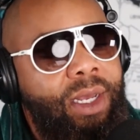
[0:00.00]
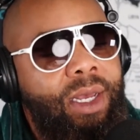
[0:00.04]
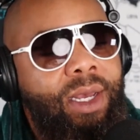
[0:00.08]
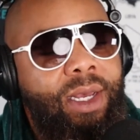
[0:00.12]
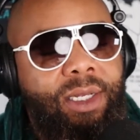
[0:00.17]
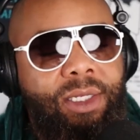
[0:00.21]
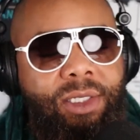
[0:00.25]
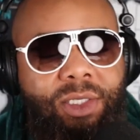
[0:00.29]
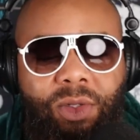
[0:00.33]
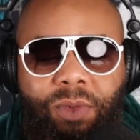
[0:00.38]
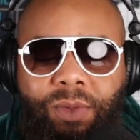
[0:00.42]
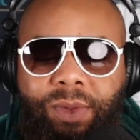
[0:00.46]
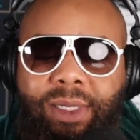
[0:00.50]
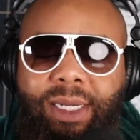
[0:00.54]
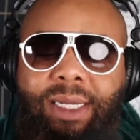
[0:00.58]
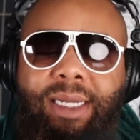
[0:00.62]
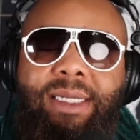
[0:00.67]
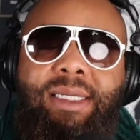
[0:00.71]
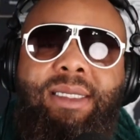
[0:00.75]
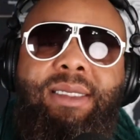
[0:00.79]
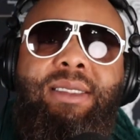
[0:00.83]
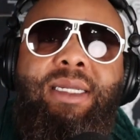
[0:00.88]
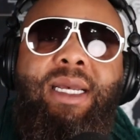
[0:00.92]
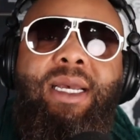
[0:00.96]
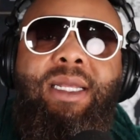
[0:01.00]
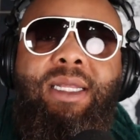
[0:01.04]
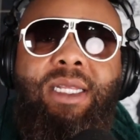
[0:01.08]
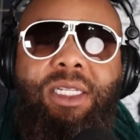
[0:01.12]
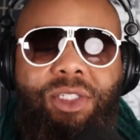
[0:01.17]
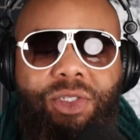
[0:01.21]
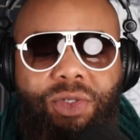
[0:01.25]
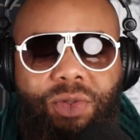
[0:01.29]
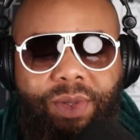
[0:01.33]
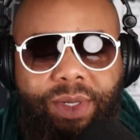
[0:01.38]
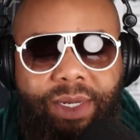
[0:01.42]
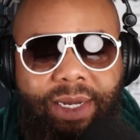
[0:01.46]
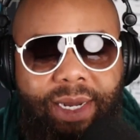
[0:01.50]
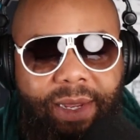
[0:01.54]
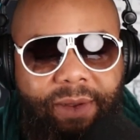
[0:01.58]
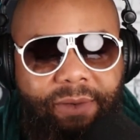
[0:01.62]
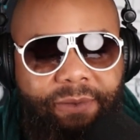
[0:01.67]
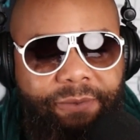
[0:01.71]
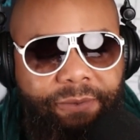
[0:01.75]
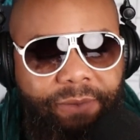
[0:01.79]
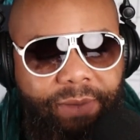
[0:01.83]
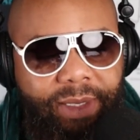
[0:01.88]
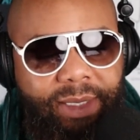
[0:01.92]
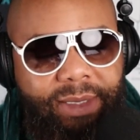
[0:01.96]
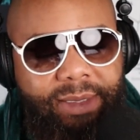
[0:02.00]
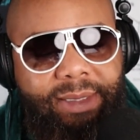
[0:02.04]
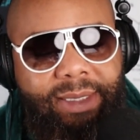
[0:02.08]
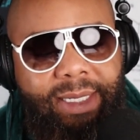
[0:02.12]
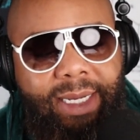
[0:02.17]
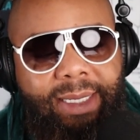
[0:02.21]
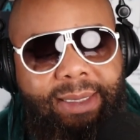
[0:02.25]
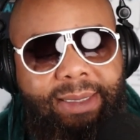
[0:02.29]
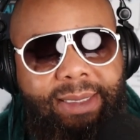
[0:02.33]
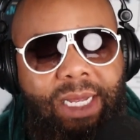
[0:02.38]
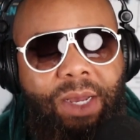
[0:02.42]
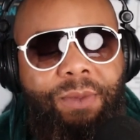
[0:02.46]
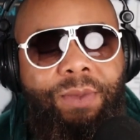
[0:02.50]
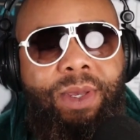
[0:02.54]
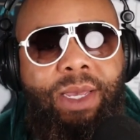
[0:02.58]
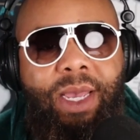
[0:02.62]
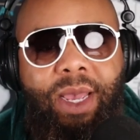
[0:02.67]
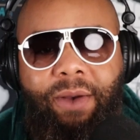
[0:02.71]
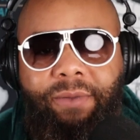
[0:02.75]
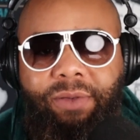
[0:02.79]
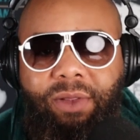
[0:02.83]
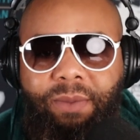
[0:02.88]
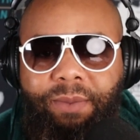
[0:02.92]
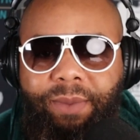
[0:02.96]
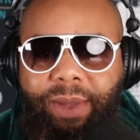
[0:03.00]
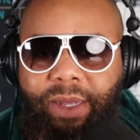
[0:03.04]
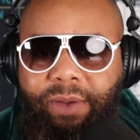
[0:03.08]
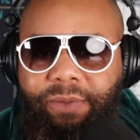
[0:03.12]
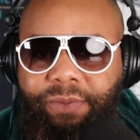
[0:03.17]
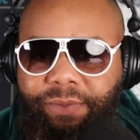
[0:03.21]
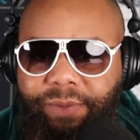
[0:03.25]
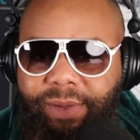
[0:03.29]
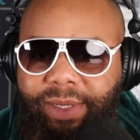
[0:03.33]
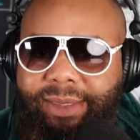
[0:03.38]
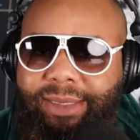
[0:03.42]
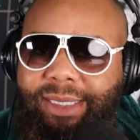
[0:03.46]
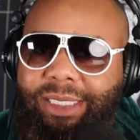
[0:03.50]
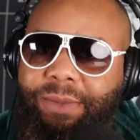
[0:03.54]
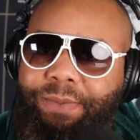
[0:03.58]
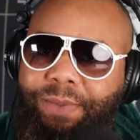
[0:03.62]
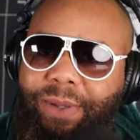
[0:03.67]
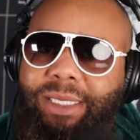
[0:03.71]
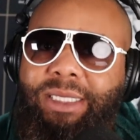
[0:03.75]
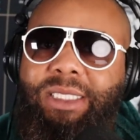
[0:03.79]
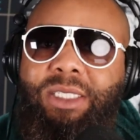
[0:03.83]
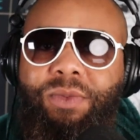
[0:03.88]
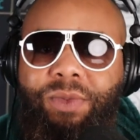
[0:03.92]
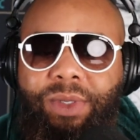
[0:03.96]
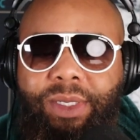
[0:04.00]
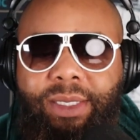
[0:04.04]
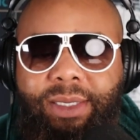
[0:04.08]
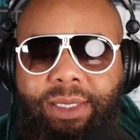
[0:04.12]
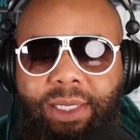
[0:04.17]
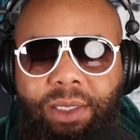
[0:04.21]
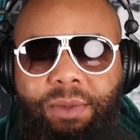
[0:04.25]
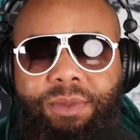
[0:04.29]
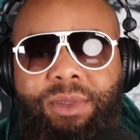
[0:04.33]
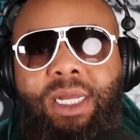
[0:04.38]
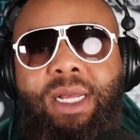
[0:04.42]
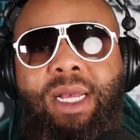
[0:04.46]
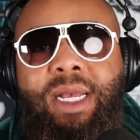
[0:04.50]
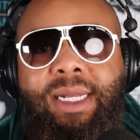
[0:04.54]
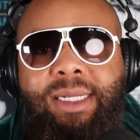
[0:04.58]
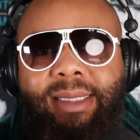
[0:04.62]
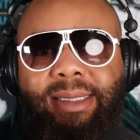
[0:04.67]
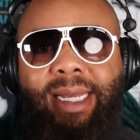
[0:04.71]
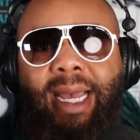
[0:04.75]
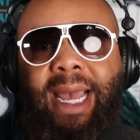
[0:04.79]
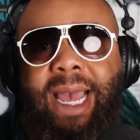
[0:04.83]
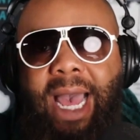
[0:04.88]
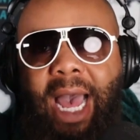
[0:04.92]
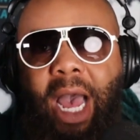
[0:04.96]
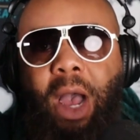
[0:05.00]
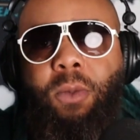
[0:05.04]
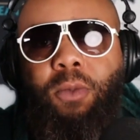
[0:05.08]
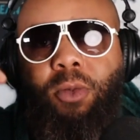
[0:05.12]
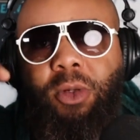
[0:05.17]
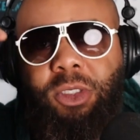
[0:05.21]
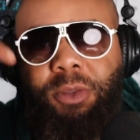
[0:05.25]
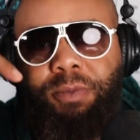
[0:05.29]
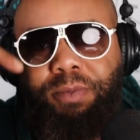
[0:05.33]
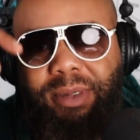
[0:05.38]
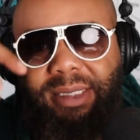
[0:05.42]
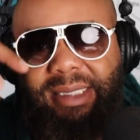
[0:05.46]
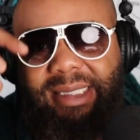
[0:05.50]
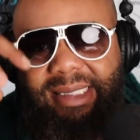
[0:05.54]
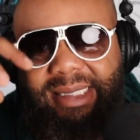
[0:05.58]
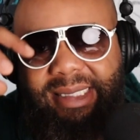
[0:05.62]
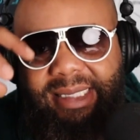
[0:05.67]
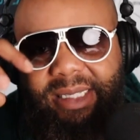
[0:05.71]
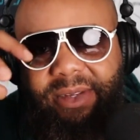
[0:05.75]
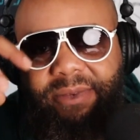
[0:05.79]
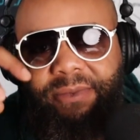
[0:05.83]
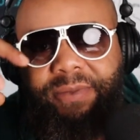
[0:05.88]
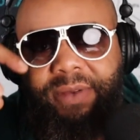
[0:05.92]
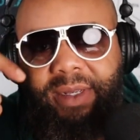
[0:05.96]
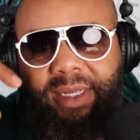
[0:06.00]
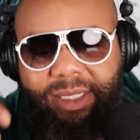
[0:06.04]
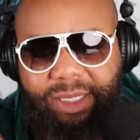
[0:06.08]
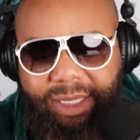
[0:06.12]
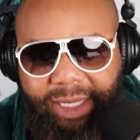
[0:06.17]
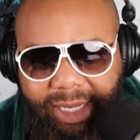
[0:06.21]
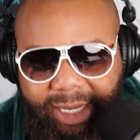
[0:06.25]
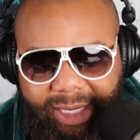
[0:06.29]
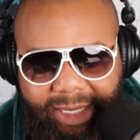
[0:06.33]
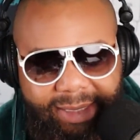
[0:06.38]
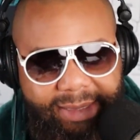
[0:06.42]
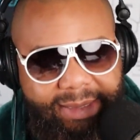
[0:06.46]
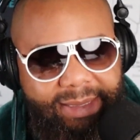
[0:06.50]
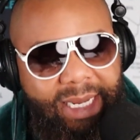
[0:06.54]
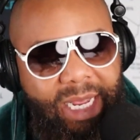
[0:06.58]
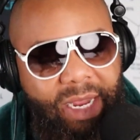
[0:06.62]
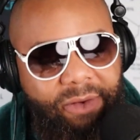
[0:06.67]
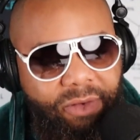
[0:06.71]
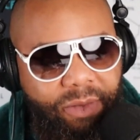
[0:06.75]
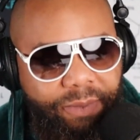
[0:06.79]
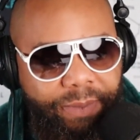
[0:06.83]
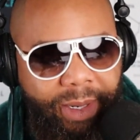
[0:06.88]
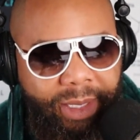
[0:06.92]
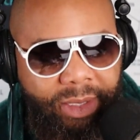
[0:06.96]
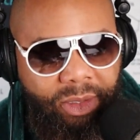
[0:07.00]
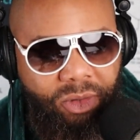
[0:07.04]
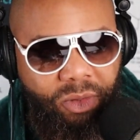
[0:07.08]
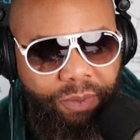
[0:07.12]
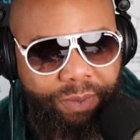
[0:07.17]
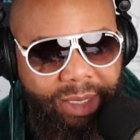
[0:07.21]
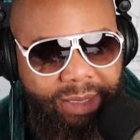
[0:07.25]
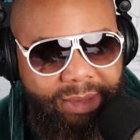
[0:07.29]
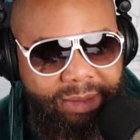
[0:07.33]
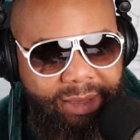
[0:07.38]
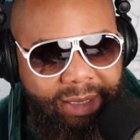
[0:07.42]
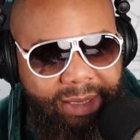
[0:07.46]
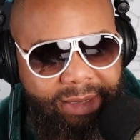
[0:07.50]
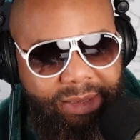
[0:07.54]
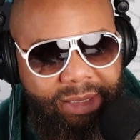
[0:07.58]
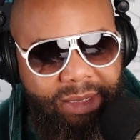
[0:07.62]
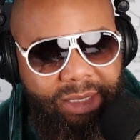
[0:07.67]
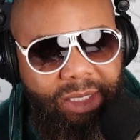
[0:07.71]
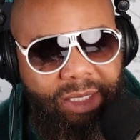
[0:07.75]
And so when I say that you can have friends, goddamn, we have to make friends, especially when it comes to our specific class. Everybody who makes less than